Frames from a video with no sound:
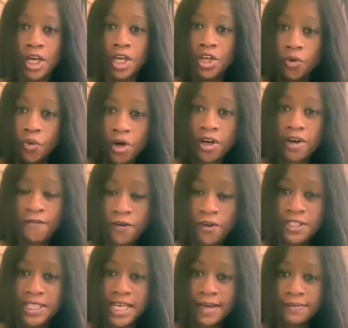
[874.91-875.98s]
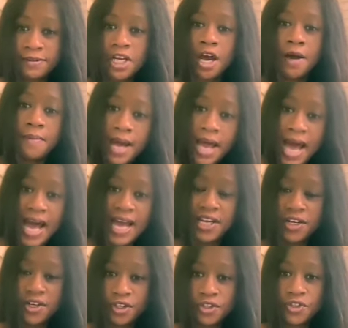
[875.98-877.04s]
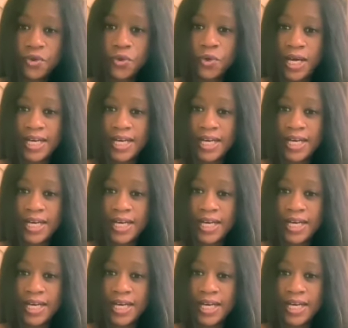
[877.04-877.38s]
You work a full-time job and you go to school